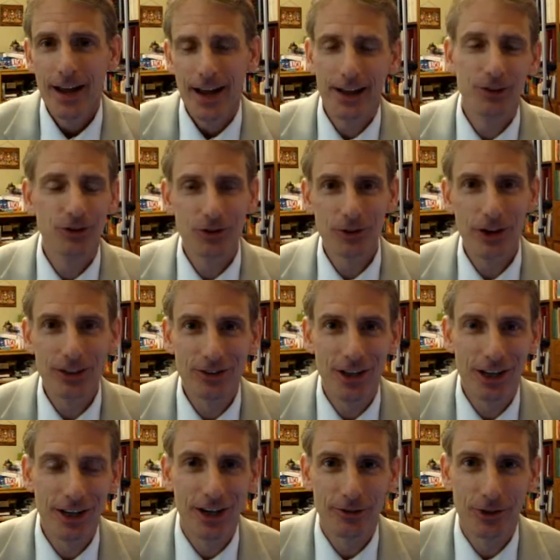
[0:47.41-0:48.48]
And just like
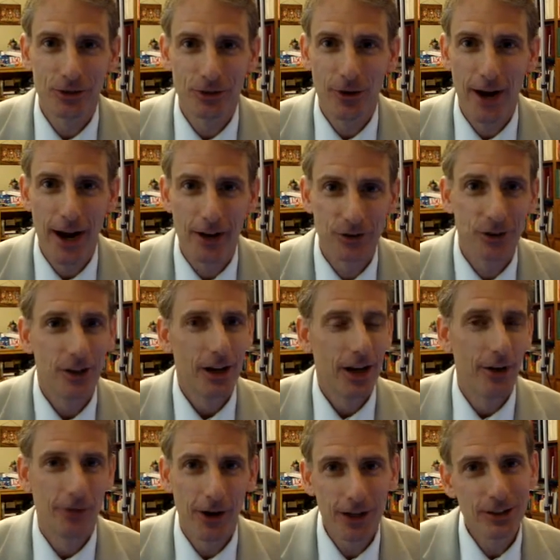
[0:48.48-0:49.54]
taking out the trash,
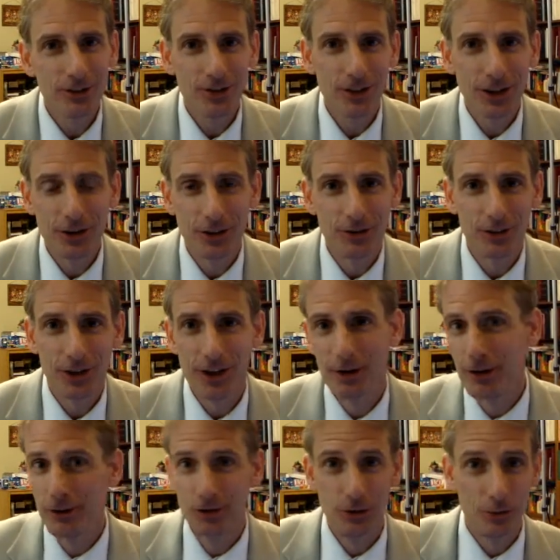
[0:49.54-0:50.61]
if I continue to sit here
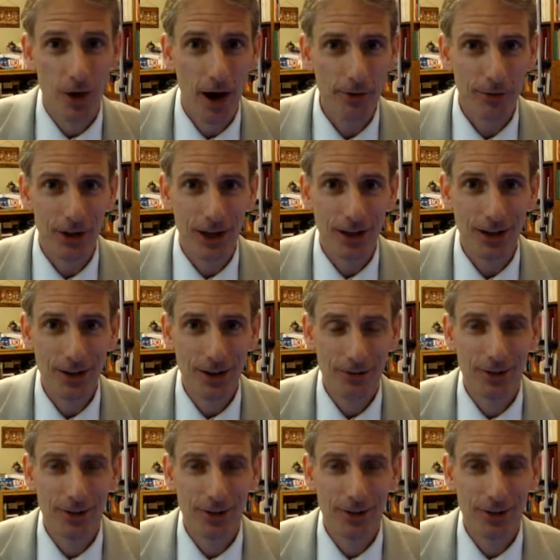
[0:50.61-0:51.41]
and do nothing,